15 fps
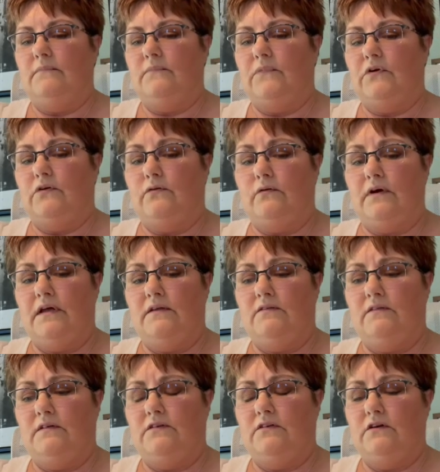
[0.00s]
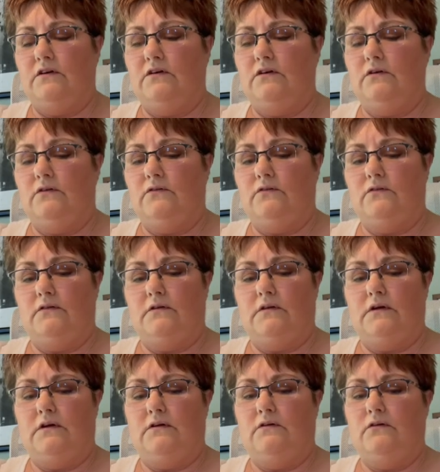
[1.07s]
grids that you can use
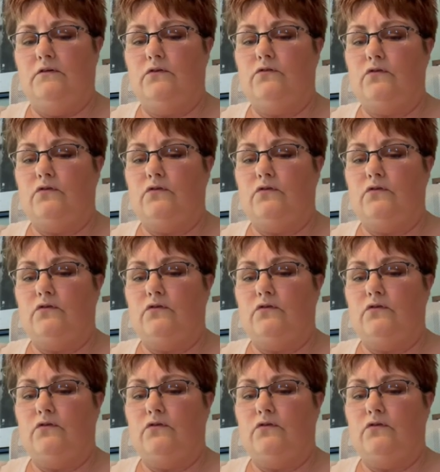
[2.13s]
in